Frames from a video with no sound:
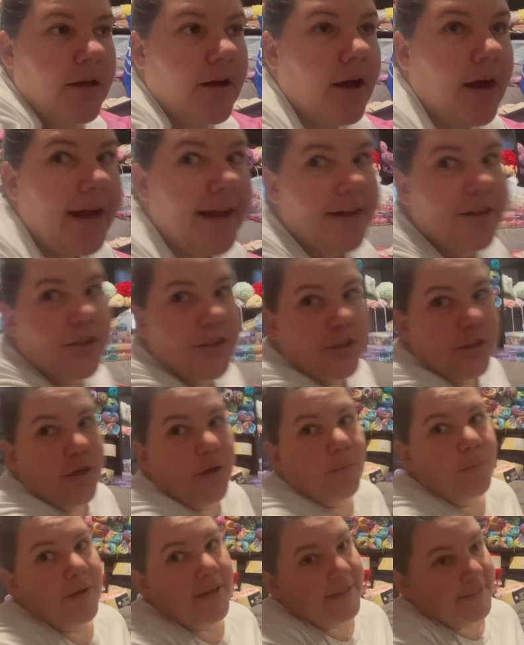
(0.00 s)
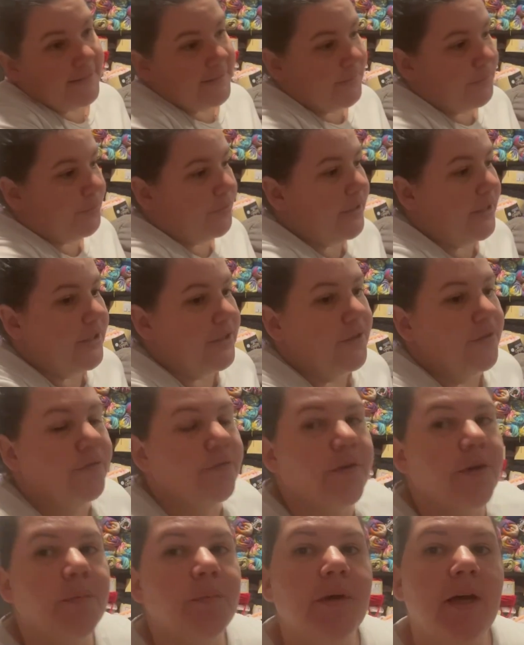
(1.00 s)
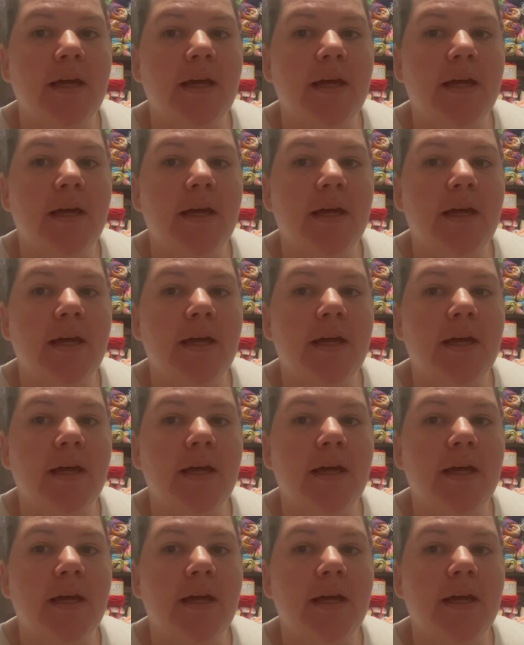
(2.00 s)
I actually got my inspiration from